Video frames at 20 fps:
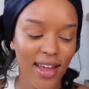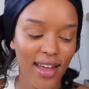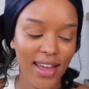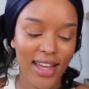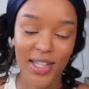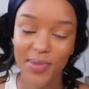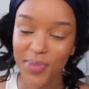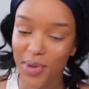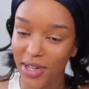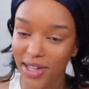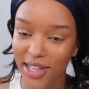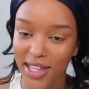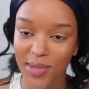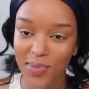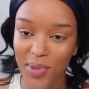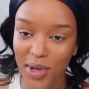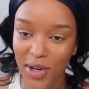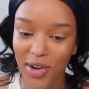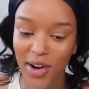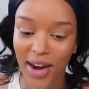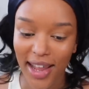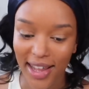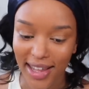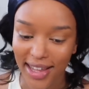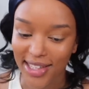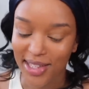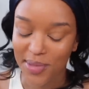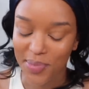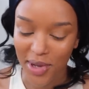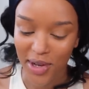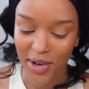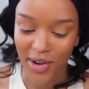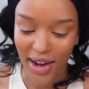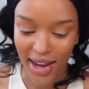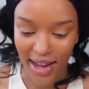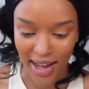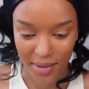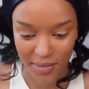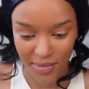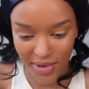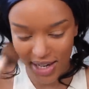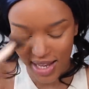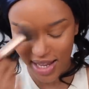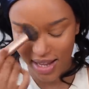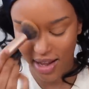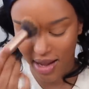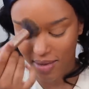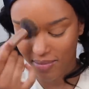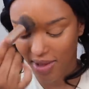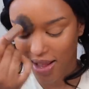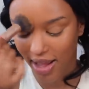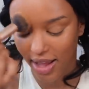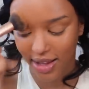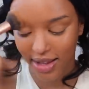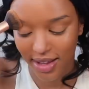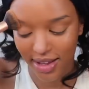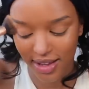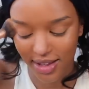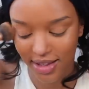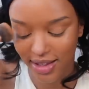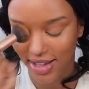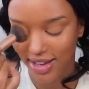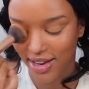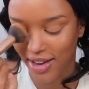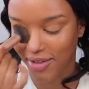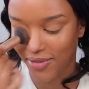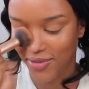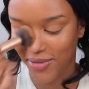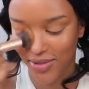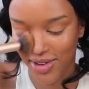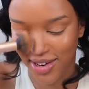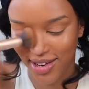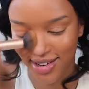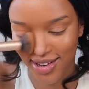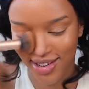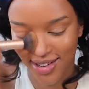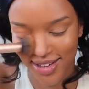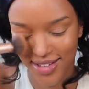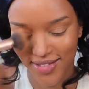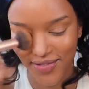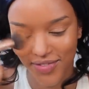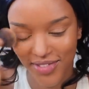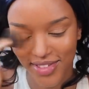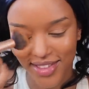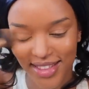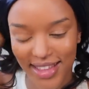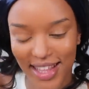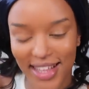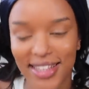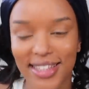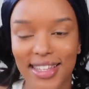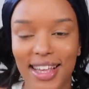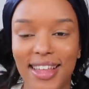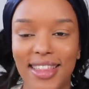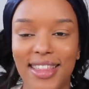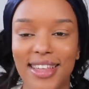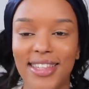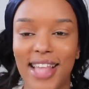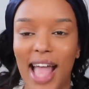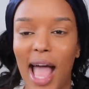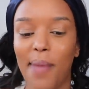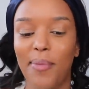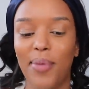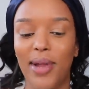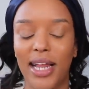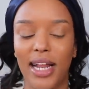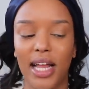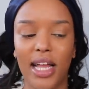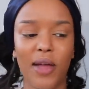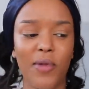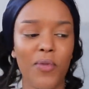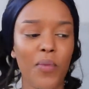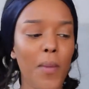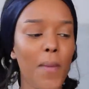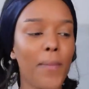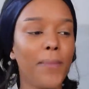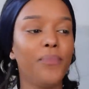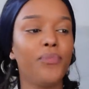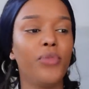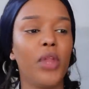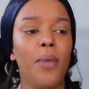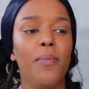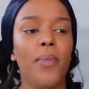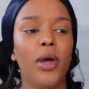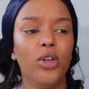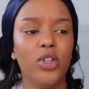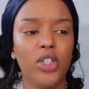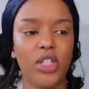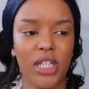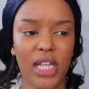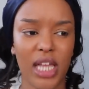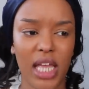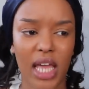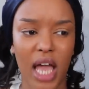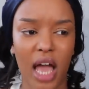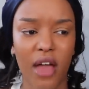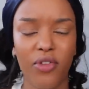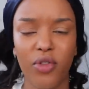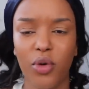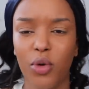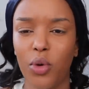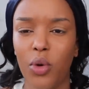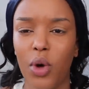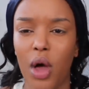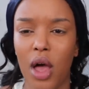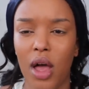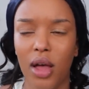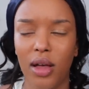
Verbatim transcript: it's been it's been great. It's been great. I'm really I'm like you know when things like this are happening like emotionally I thought